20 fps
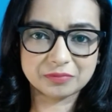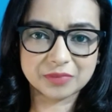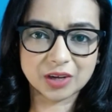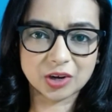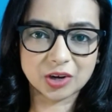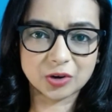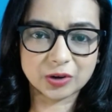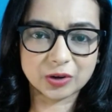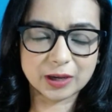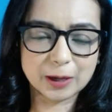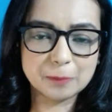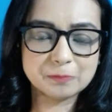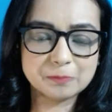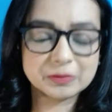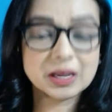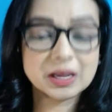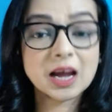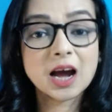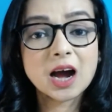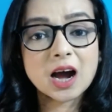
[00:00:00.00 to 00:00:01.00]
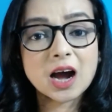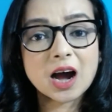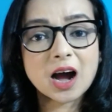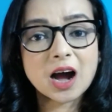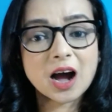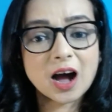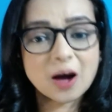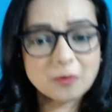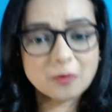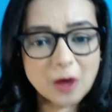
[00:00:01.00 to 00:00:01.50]
Okay,
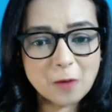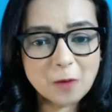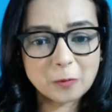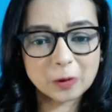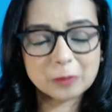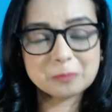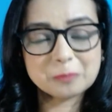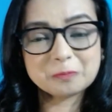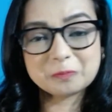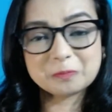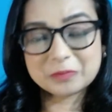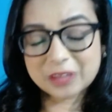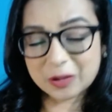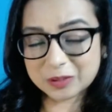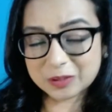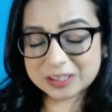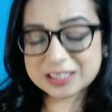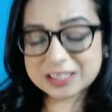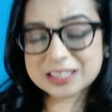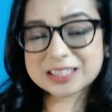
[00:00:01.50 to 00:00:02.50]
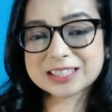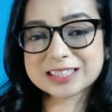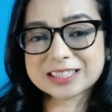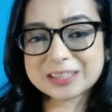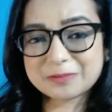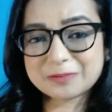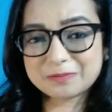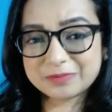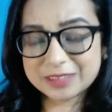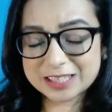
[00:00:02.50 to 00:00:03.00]
however, now this is
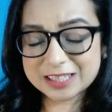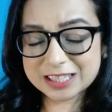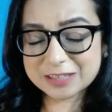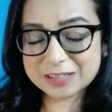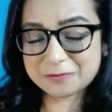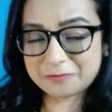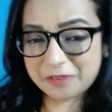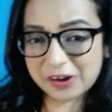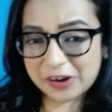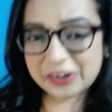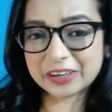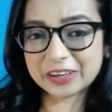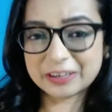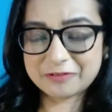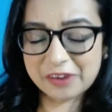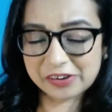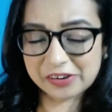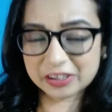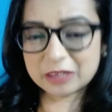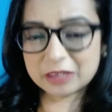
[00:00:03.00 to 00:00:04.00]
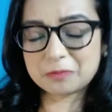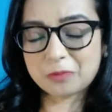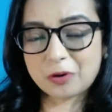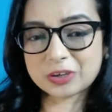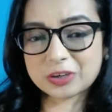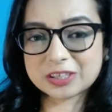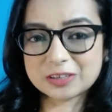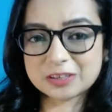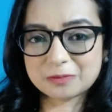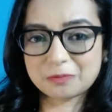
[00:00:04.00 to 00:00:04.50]
a very
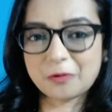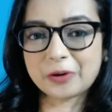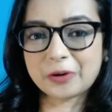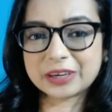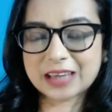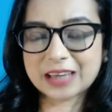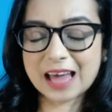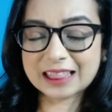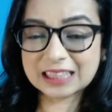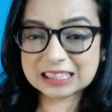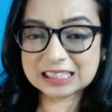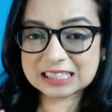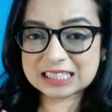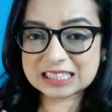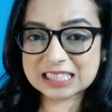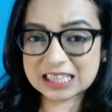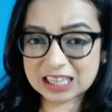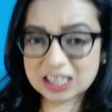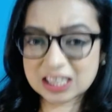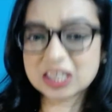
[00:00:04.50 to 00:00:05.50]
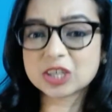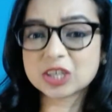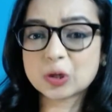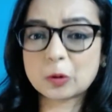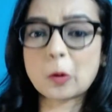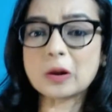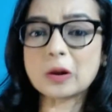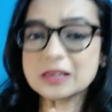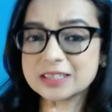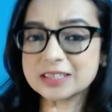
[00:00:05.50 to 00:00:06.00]
important point, and that's the third
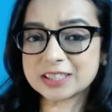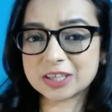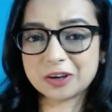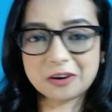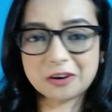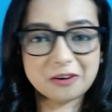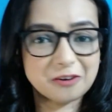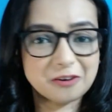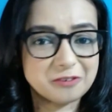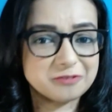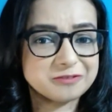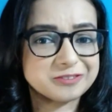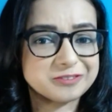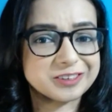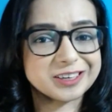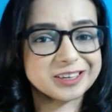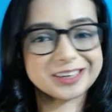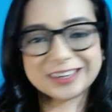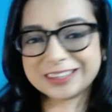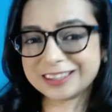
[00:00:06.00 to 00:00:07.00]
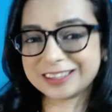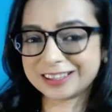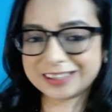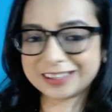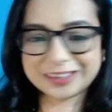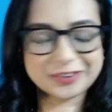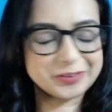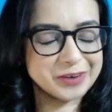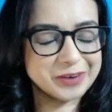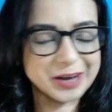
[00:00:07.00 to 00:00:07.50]
quality of
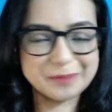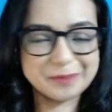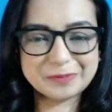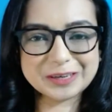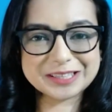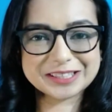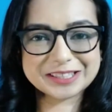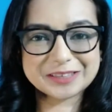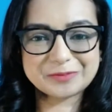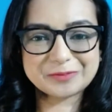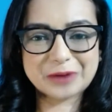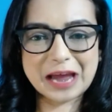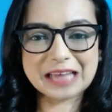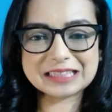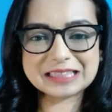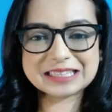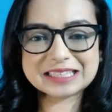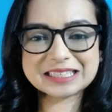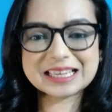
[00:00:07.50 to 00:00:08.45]
great personal brands.